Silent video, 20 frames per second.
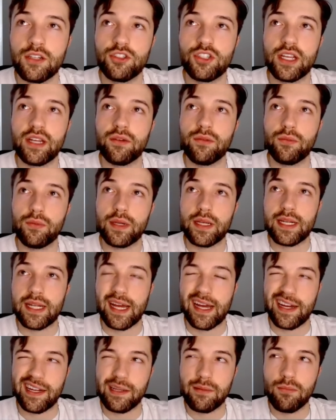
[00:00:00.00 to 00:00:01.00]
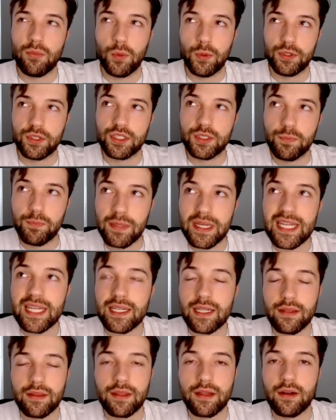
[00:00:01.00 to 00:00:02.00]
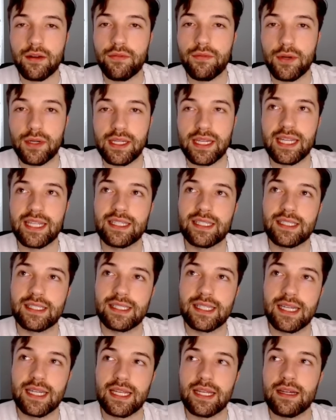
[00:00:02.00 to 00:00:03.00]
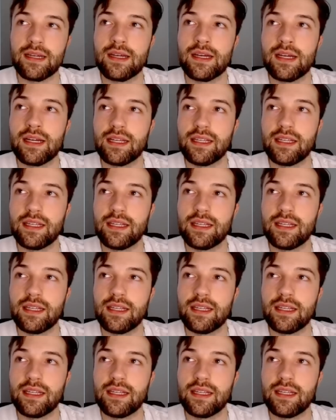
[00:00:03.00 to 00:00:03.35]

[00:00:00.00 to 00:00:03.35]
Jaden Reed adding more speed there for Kansas City.